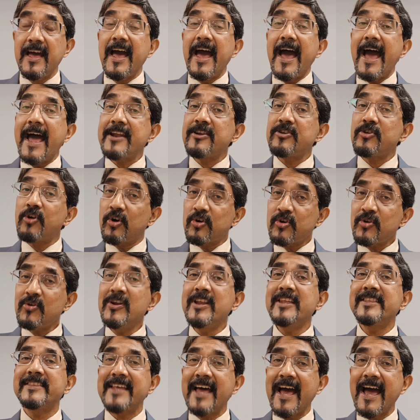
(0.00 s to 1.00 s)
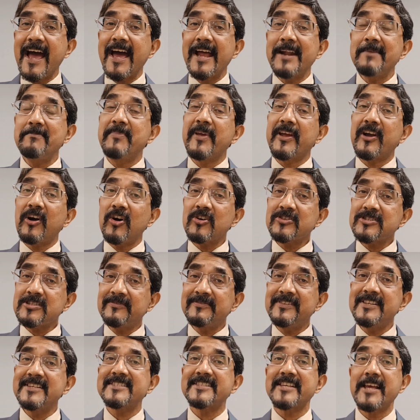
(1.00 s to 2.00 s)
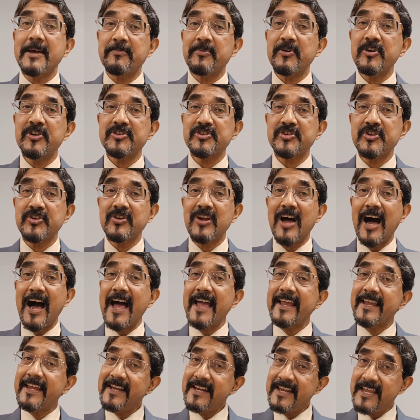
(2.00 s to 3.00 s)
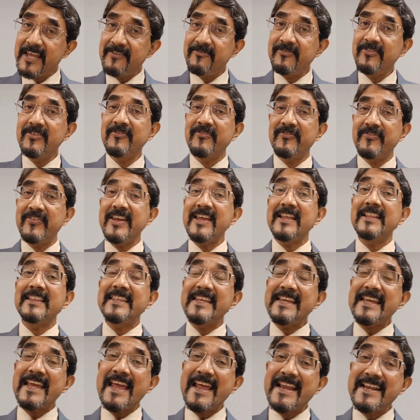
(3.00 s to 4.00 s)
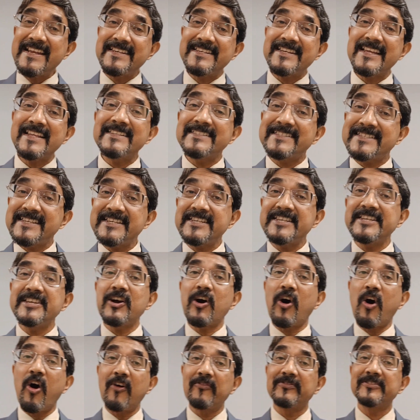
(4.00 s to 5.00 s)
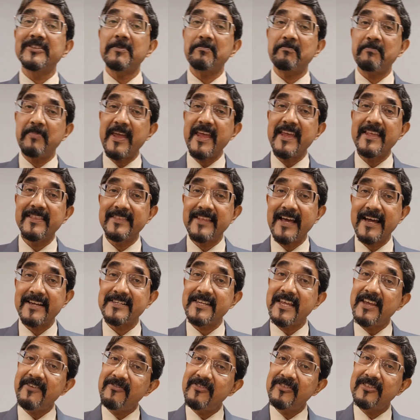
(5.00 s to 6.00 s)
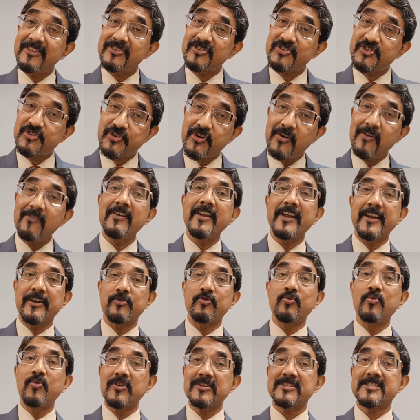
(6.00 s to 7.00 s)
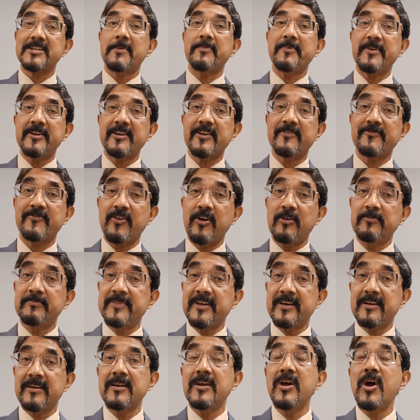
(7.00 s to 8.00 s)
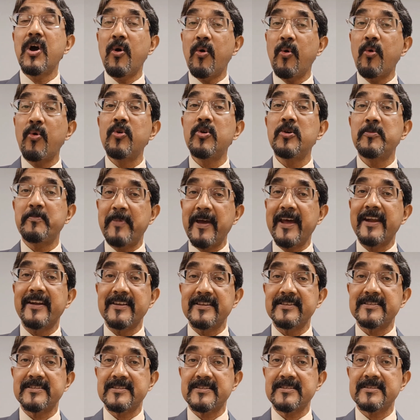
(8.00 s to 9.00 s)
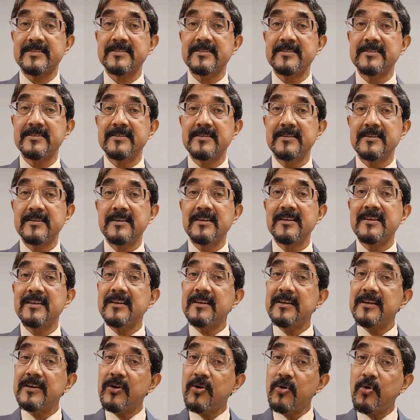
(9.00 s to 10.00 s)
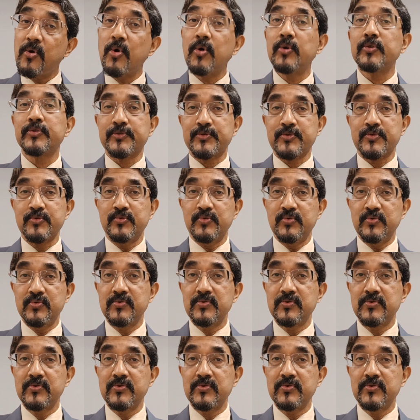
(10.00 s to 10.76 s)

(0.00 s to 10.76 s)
And not only that, because of this separation, I can even feel the intensity of the pain that even the children who are separated from their old parents go through.